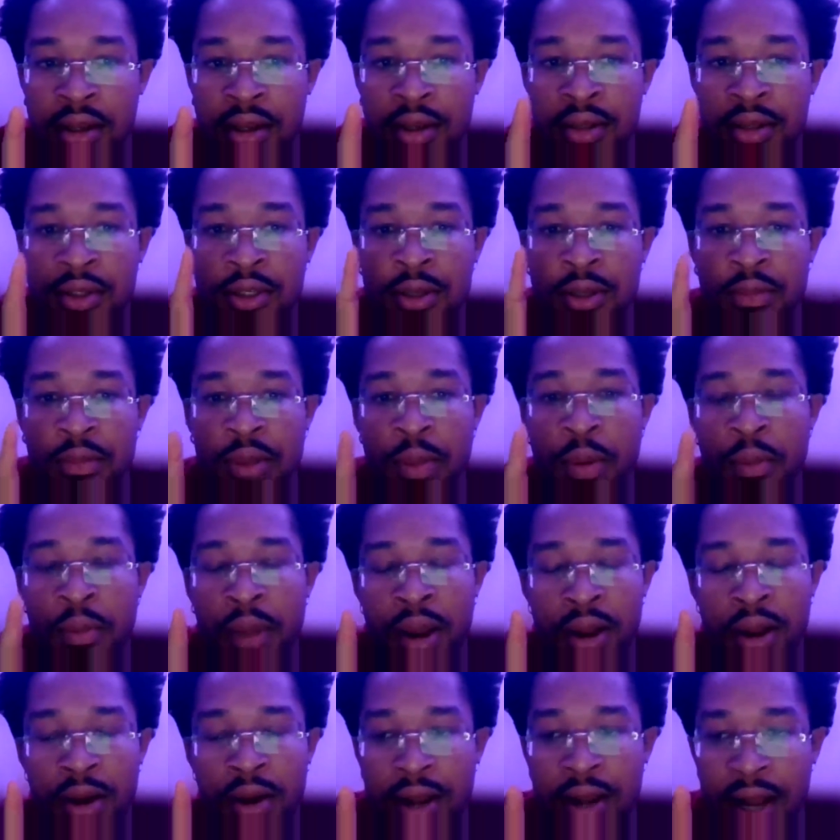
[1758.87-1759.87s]
Some people
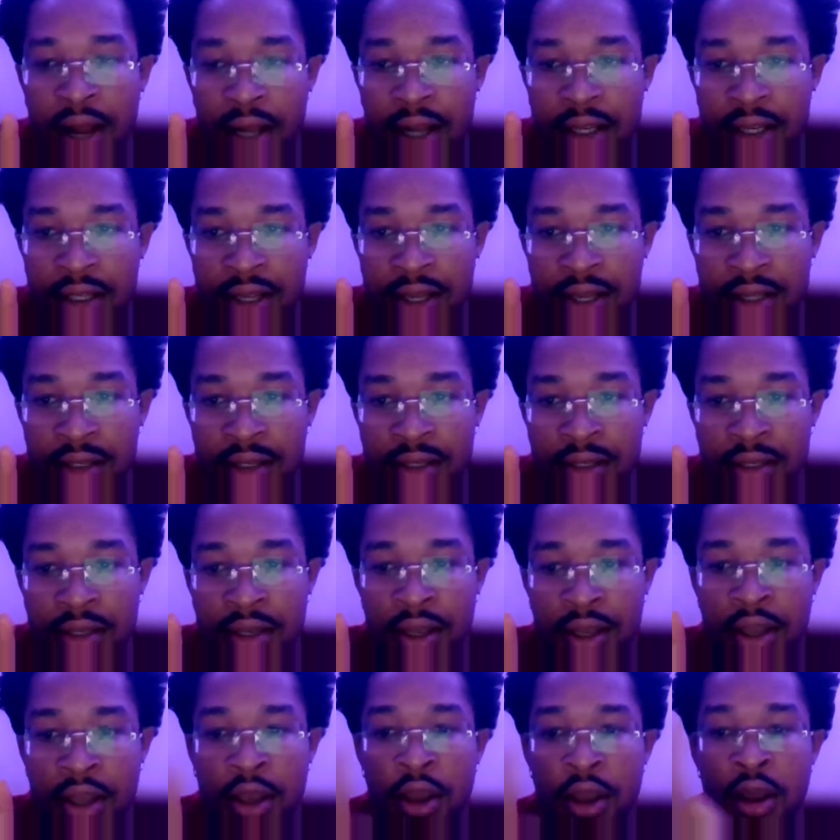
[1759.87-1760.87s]
might not catch that.
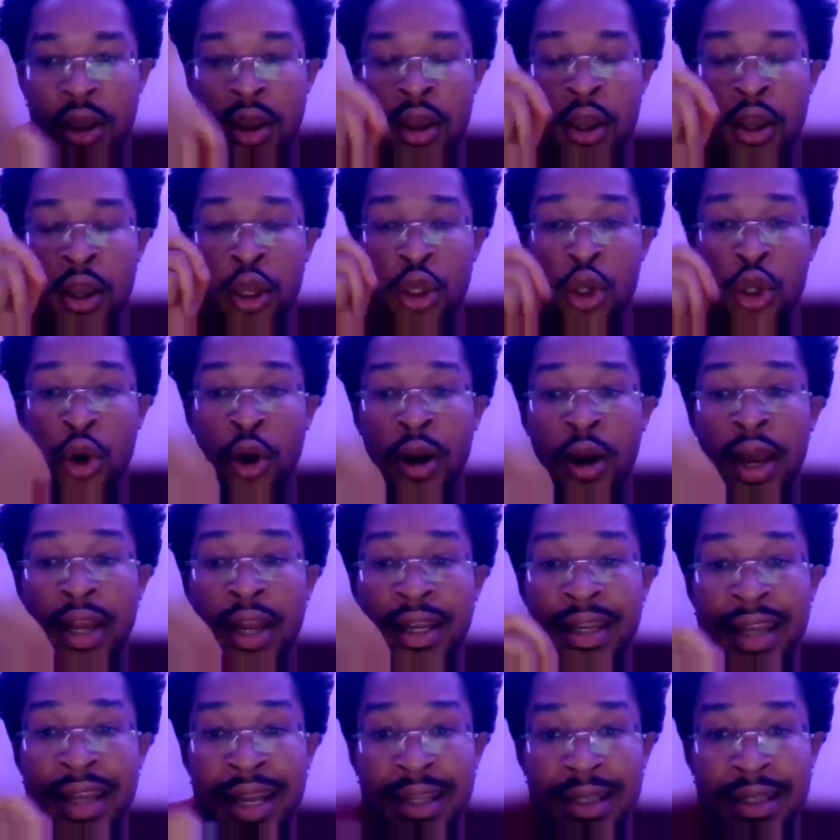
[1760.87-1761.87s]
Your
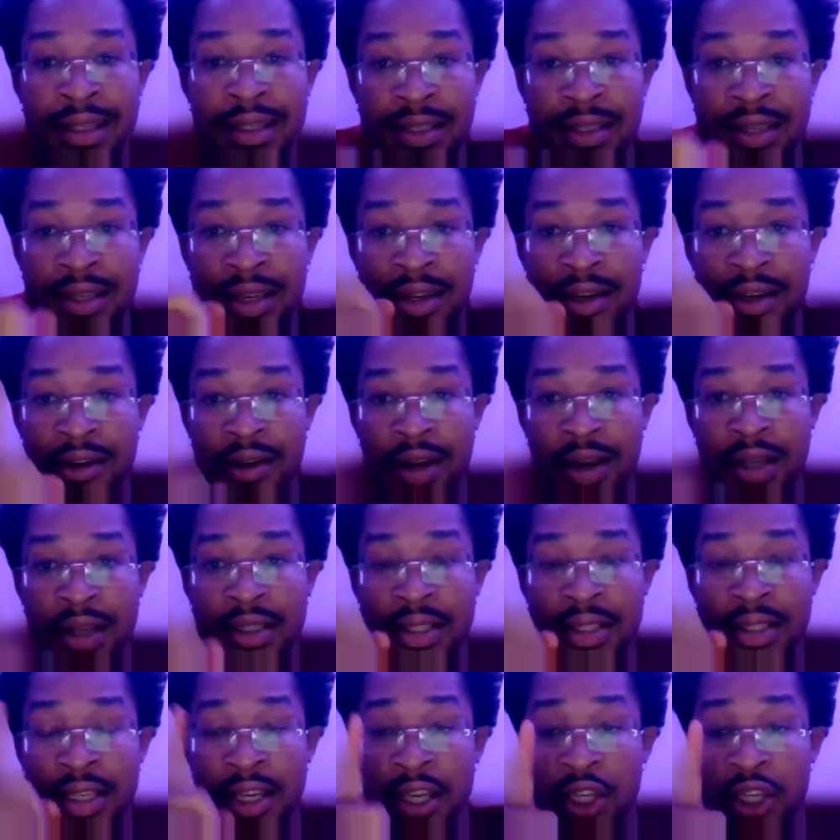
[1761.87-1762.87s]
identity in
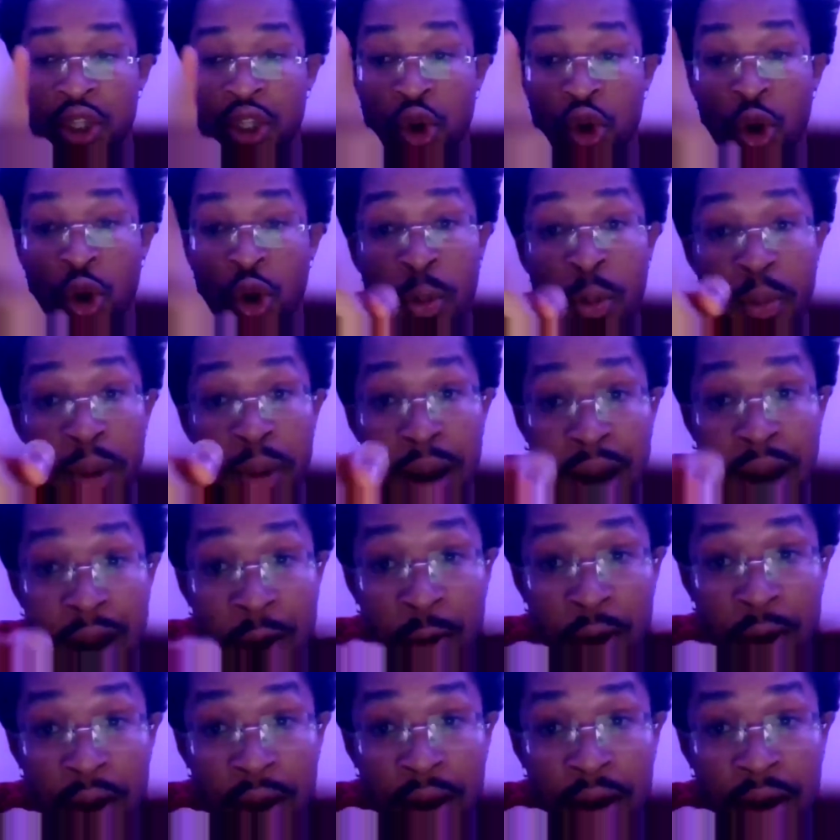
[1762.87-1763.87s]
Christ is your
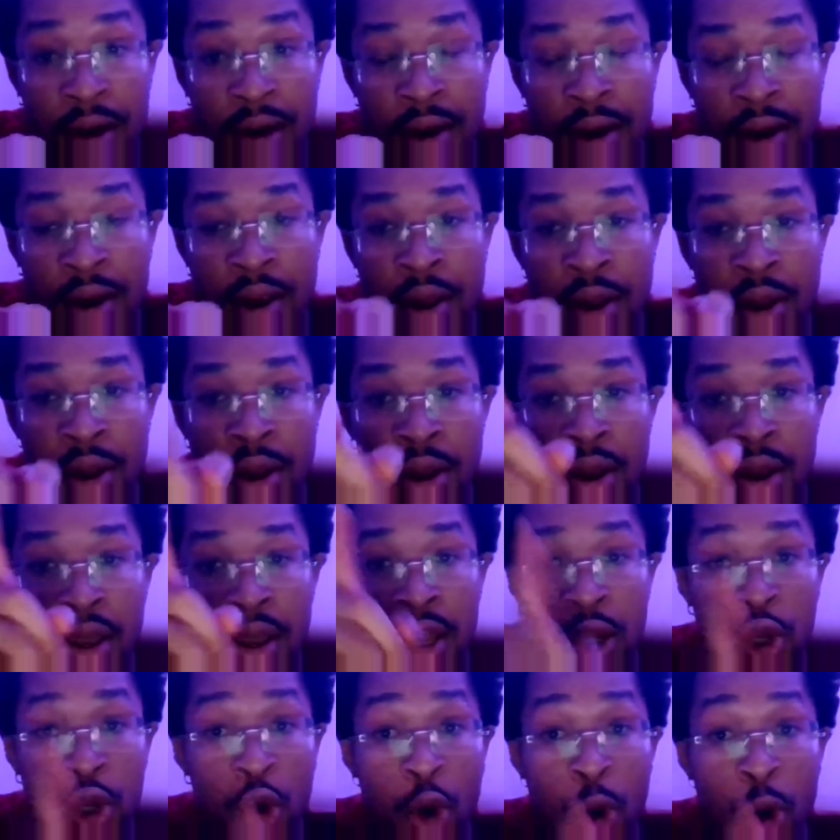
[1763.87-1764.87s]
power.
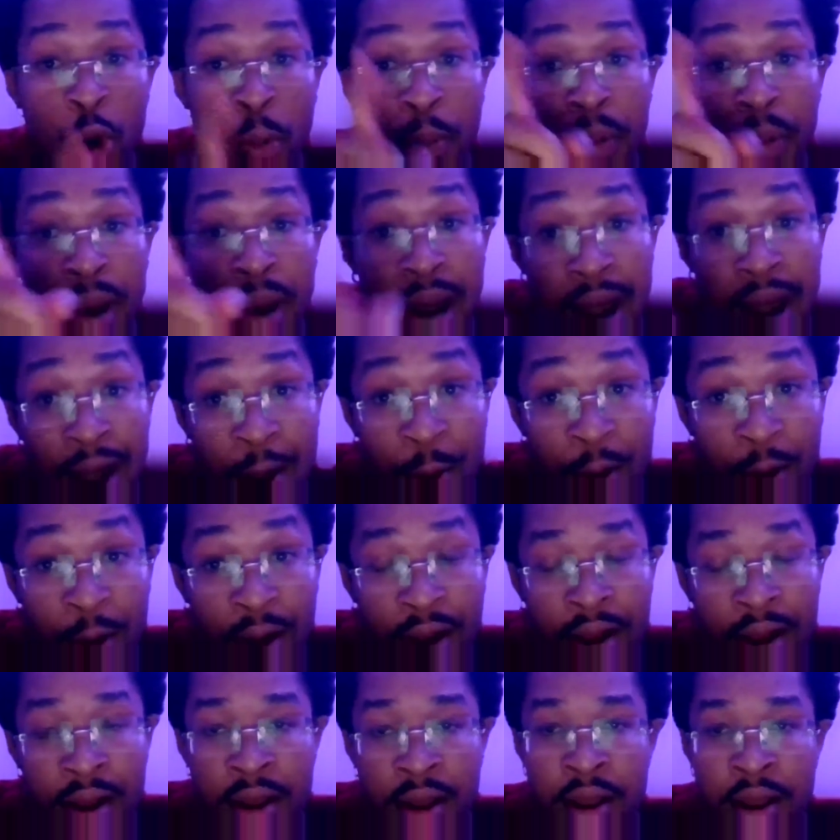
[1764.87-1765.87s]
Your power.